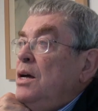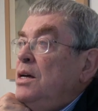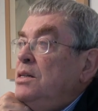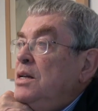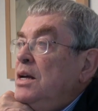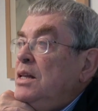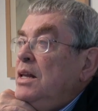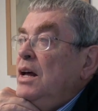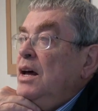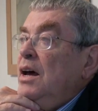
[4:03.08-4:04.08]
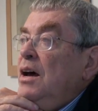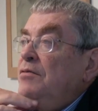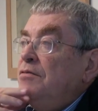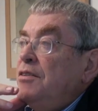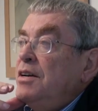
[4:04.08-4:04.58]
is that
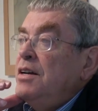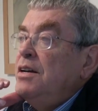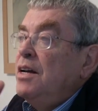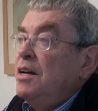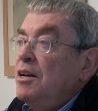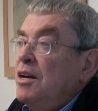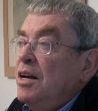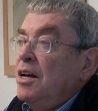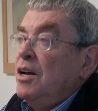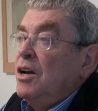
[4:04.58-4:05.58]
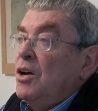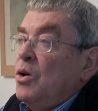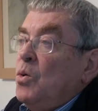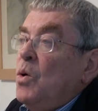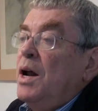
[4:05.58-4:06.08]
everyone
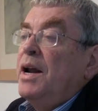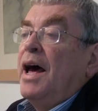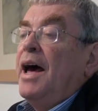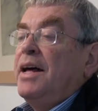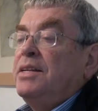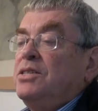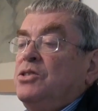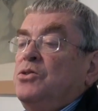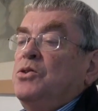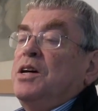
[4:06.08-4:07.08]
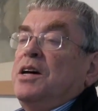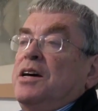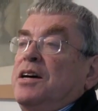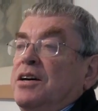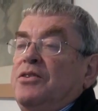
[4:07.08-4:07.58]
adds to
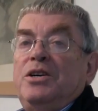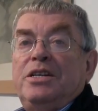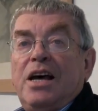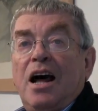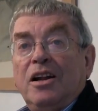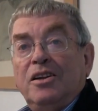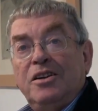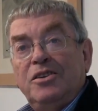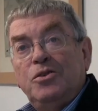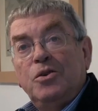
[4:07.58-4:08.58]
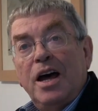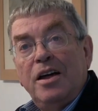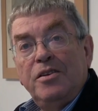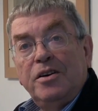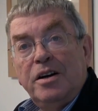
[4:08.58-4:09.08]
the result
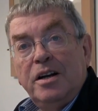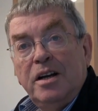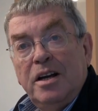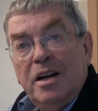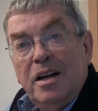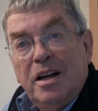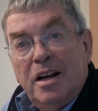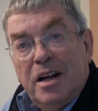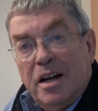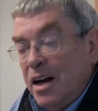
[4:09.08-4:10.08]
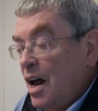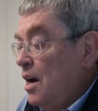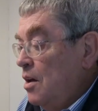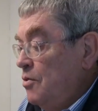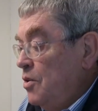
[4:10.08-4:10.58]
together.
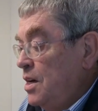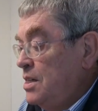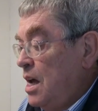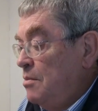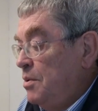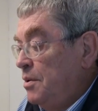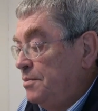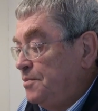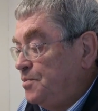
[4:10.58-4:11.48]
I'll give you an example.